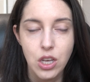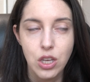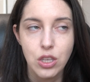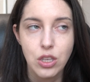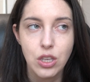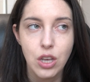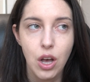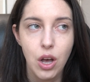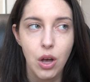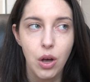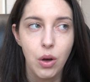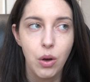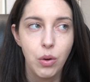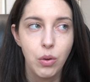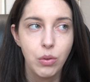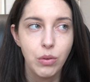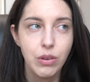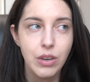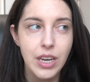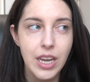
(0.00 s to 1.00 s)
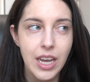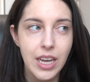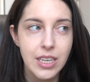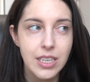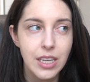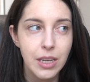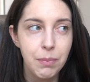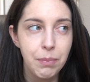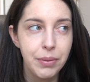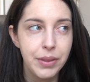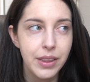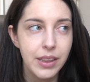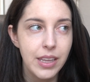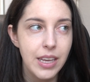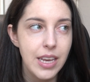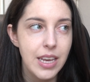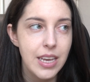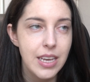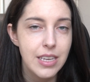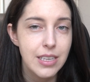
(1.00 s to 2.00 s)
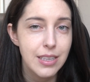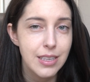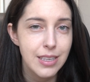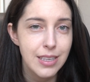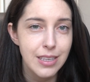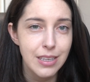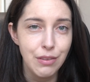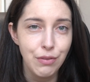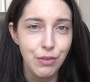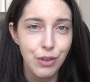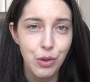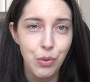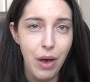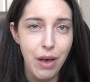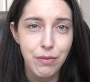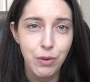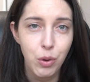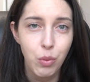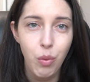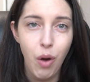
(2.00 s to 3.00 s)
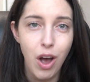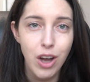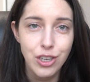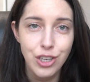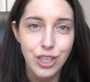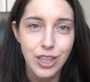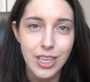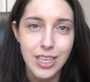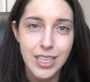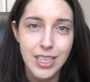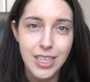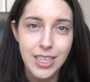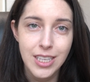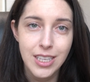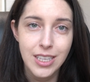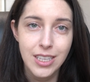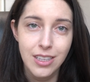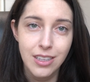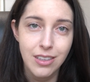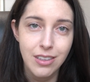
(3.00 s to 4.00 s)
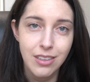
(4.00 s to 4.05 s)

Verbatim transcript: So Niantic, please, if you ever watch this,